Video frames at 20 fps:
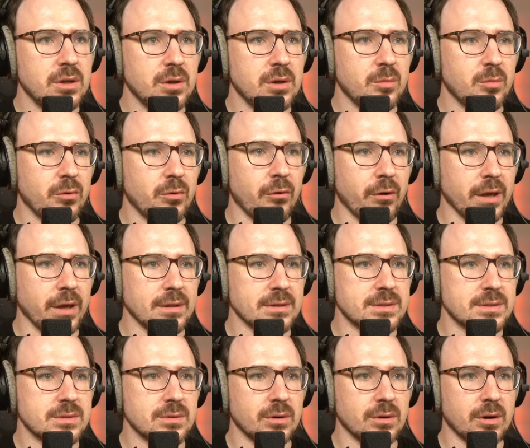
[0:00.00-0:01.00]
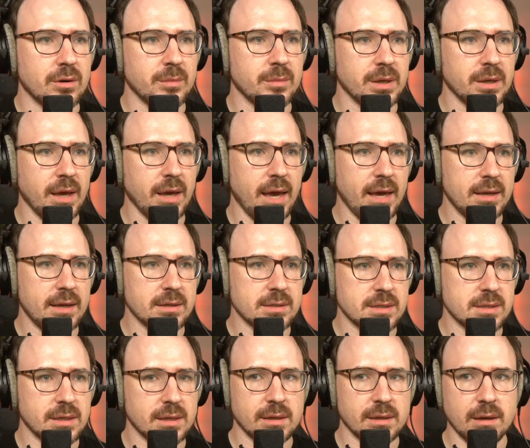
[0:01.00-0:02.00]
brainstorming,
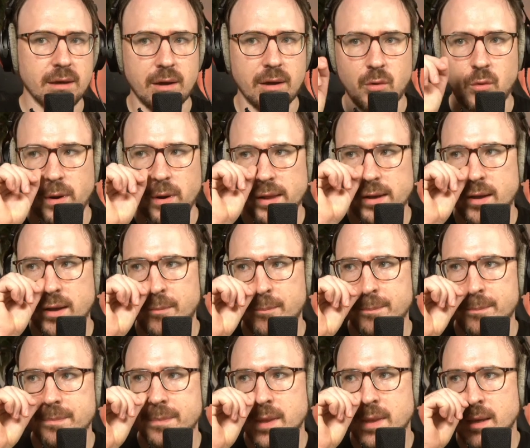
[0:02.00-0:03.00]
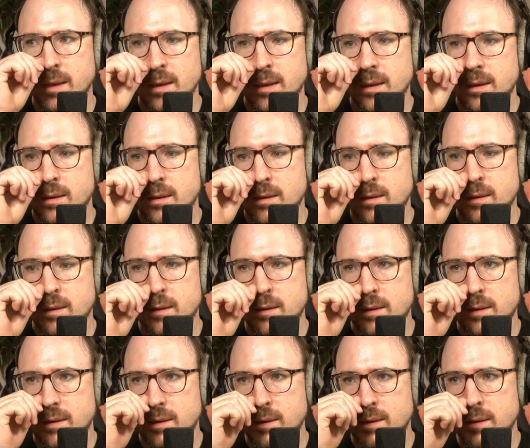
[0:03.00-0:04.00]
editing, are welcome.
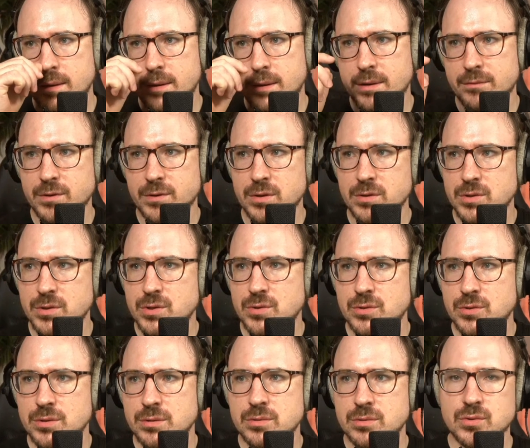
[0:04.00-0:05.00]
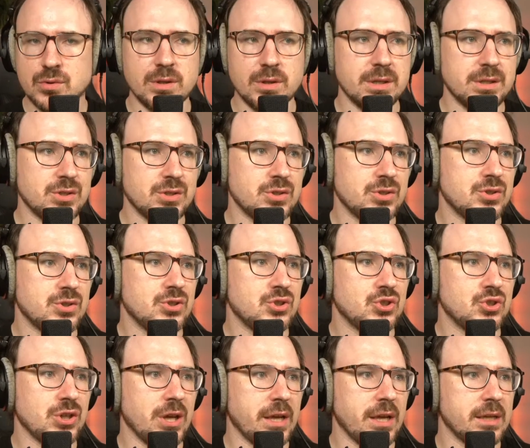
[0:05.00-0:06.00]
If you're new to the
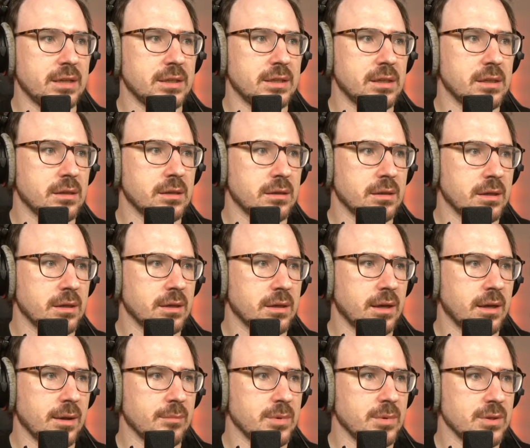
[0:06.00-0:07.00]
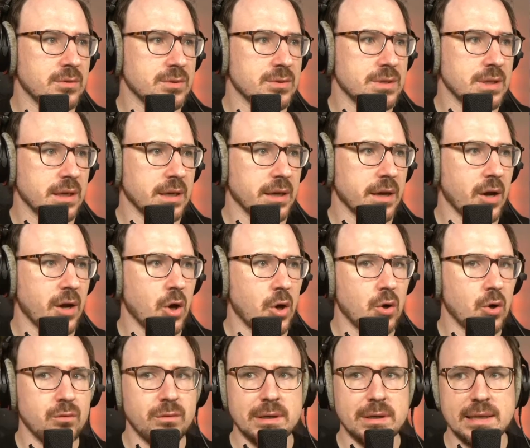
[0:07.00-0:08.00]
channel, I'm using
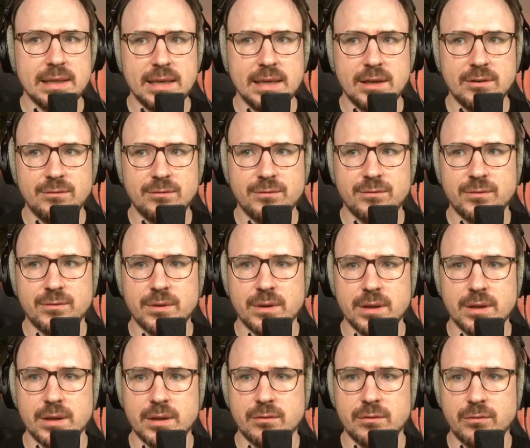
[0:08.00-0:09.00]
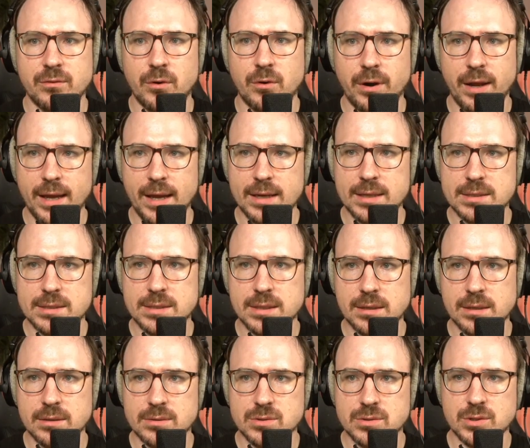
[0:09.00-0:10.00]
Overleaf for editing.
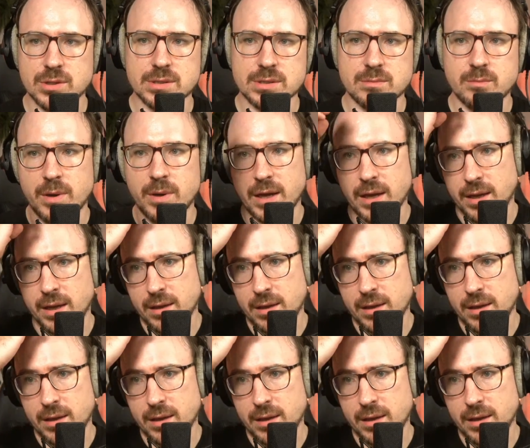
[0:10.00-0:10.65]
It's just my